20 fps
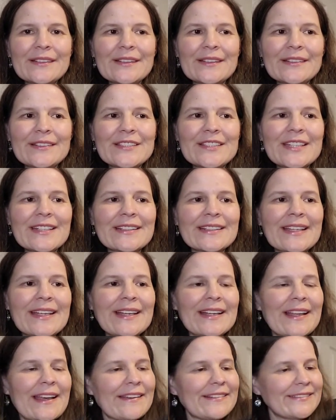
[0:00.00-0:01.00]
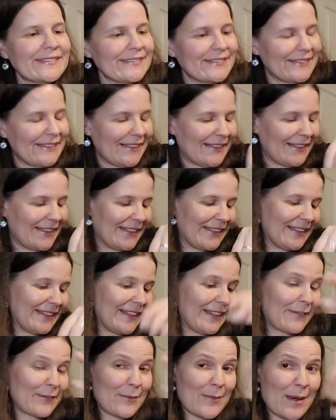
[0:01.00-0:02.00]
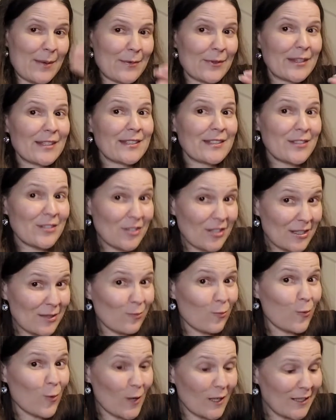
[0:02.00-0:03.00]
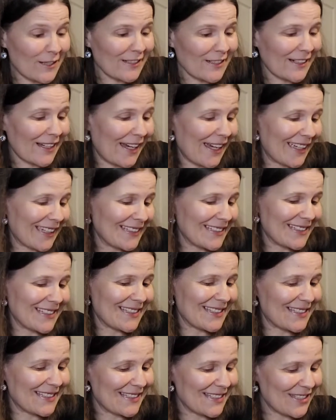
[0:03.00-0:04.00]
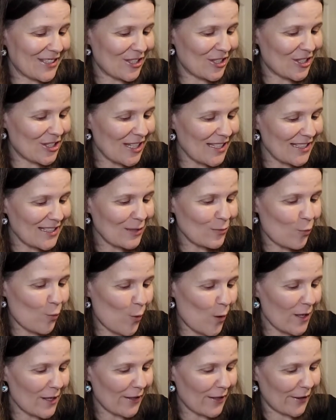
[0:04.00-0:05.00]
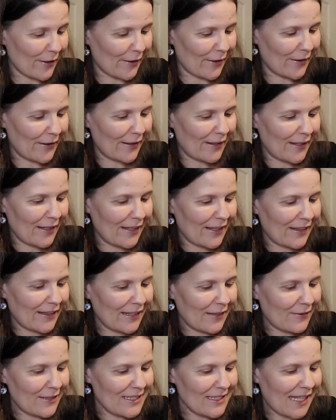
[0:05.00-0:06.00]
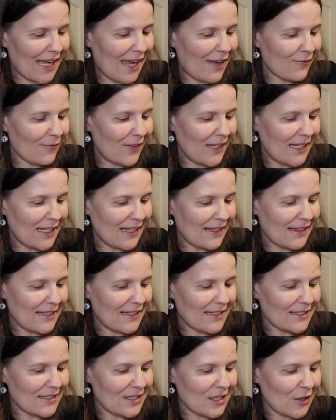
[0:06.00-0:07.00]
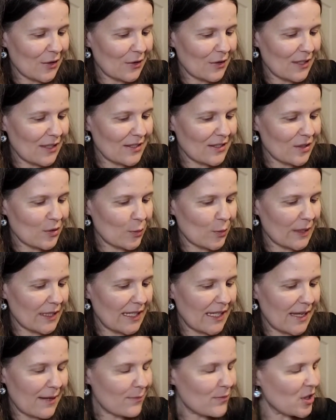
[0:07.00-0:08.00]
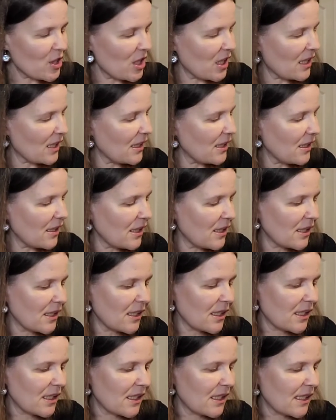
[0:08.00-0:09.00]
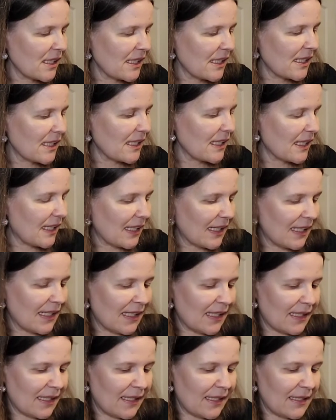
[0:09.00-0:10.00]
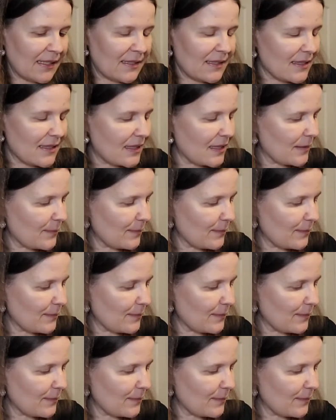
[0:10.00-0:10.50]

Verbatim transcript: Now check that out. Now remember, this is just water, guys. This is just water. There is caffeine in this, though. There's 20 mg. And